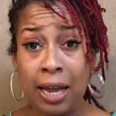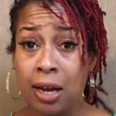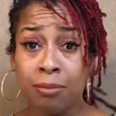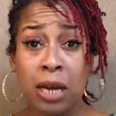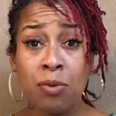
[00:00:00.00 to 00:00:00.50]

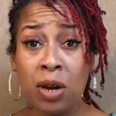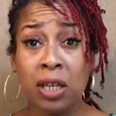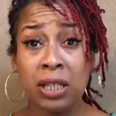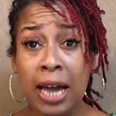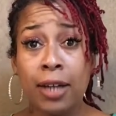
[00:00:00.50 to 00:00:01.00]
come
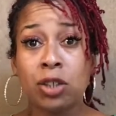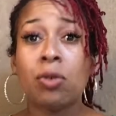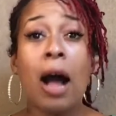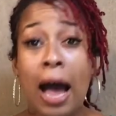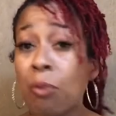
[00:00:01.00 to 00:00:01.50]
directly at
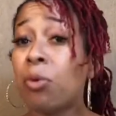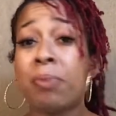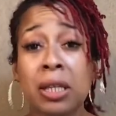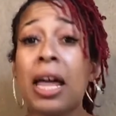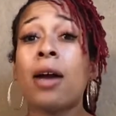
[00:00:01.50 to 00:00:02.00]
you. I would
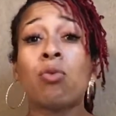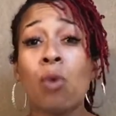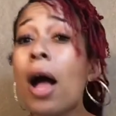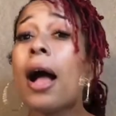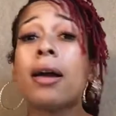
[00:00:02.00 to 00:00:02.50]
be like,
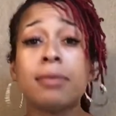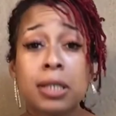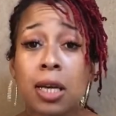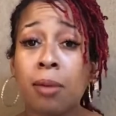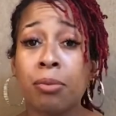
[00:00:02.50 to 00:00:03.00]
why?
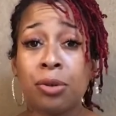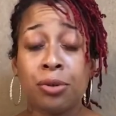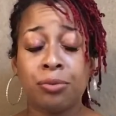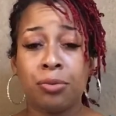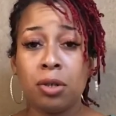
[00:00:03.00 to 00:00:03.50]
What's up, boo?